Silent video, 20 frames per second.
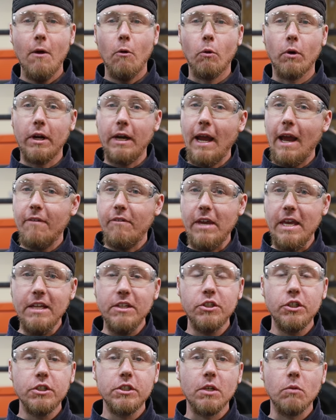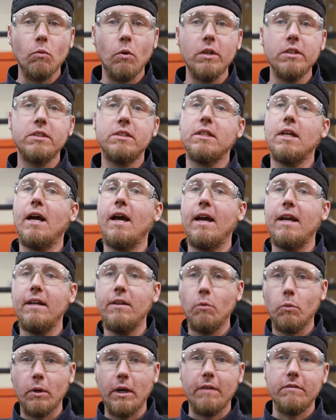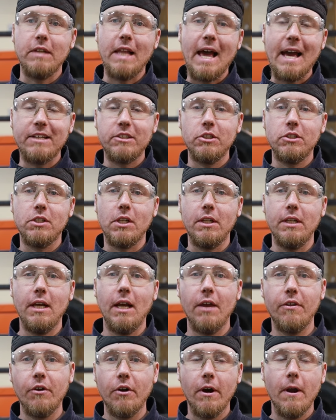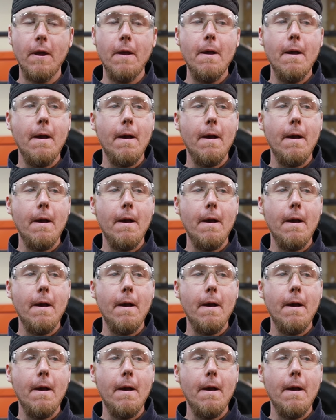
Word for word: We're gonna have hinges on one side and then we're gonna have latches on the other.